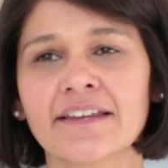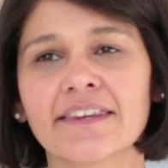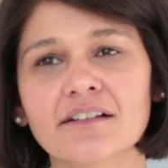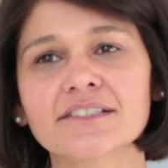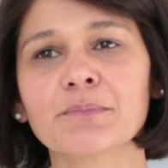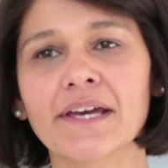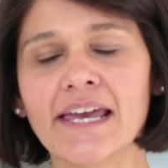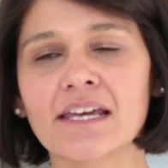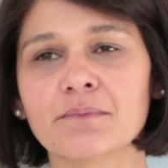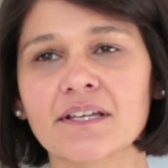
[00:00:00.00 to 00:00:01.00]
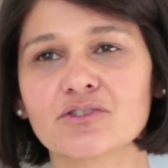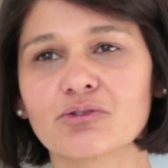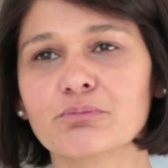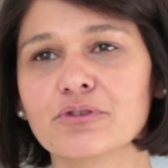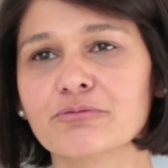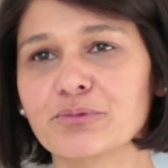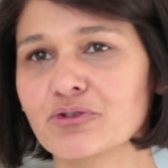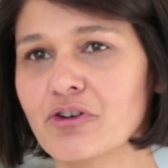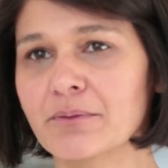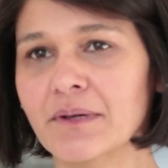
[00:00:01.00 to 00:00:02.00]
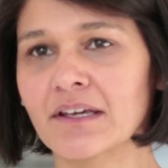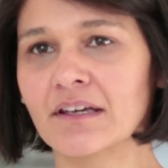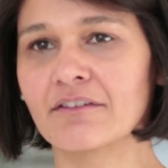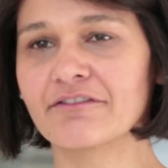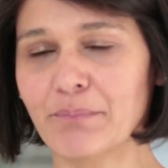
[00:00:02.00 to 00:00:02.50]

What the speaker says: The ultimate aim is to improve prescribing for